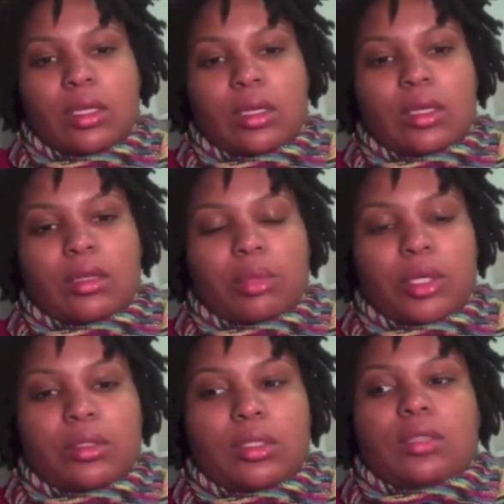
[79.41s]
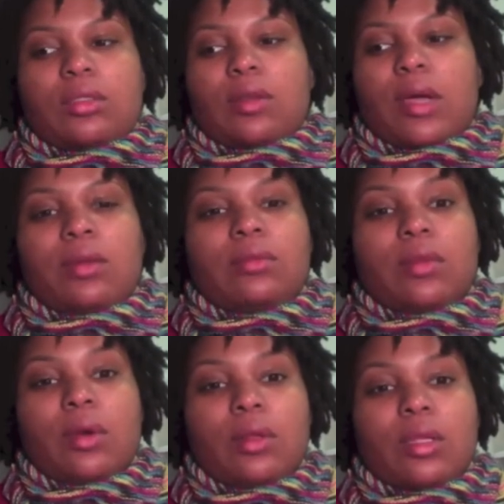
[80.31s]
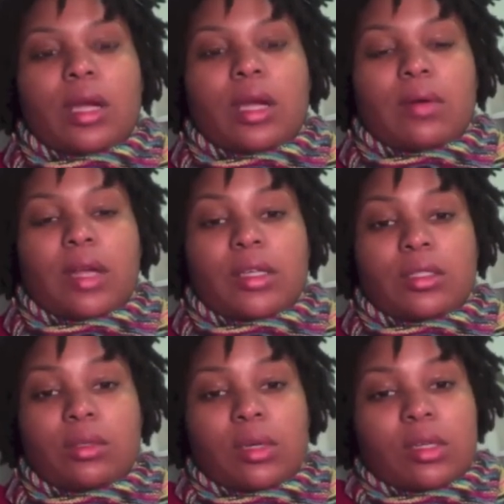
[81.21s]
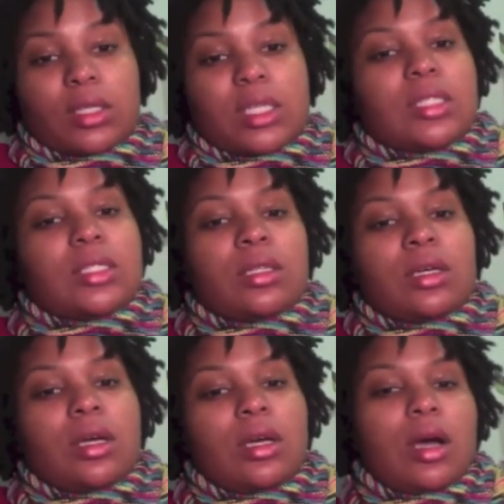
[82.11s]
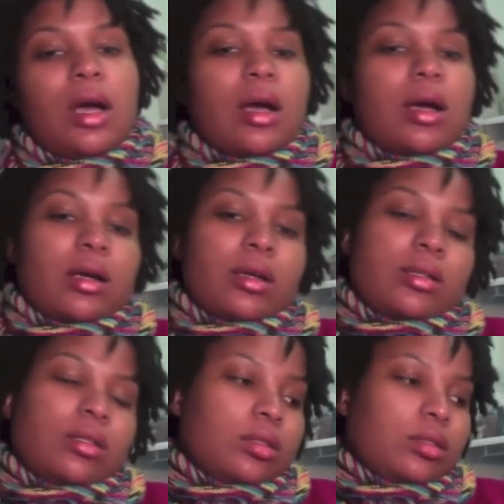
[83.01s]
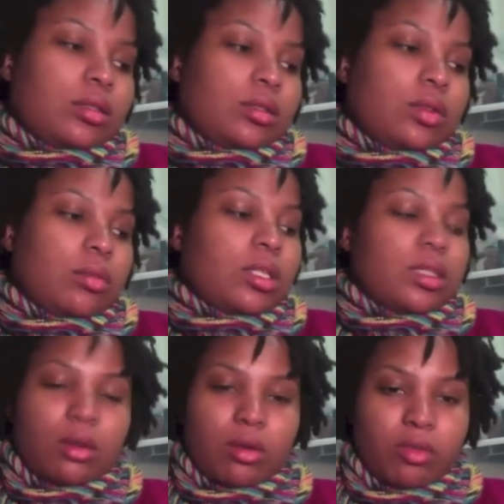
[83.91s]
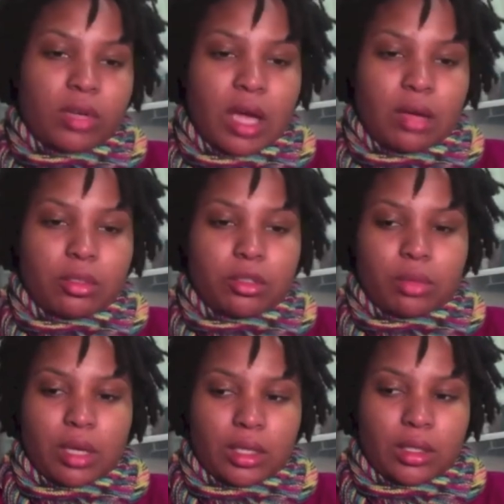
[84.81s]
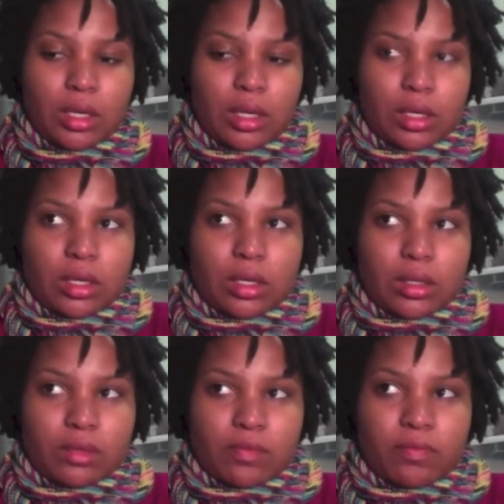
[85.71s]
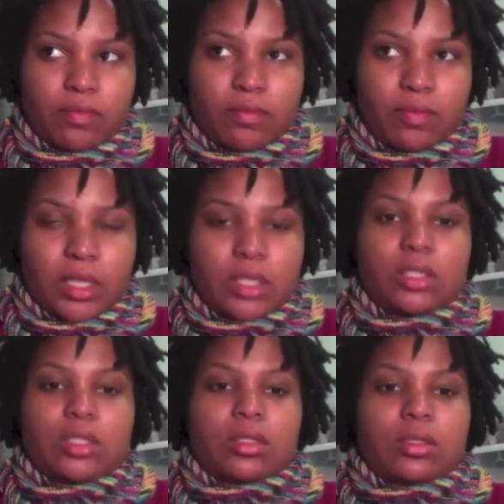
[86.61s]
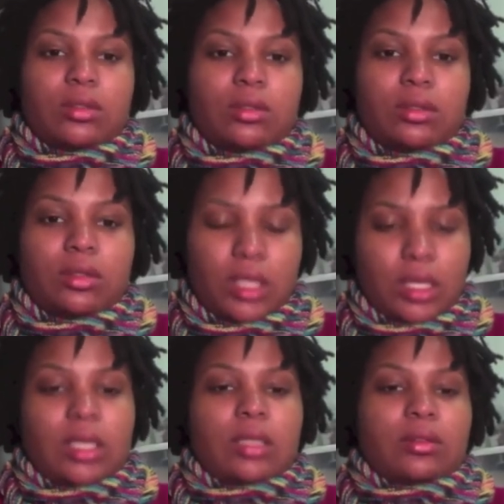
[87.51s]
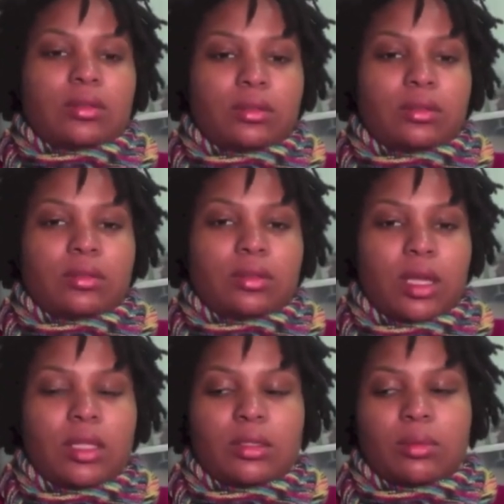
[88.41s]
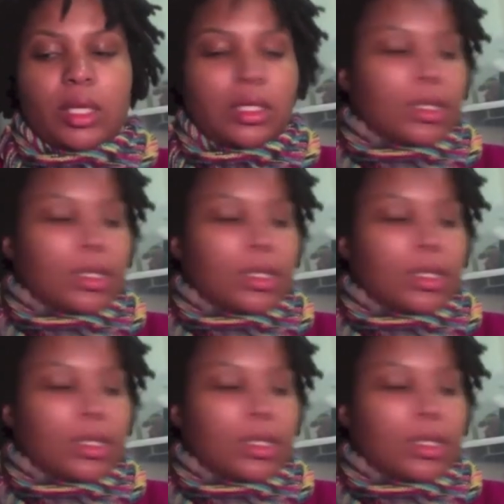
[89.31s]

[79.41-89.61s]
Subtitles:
in person, so I don't know that I would actually wear this. So I'm going to over dye it blue, but it's finished knitting at this point.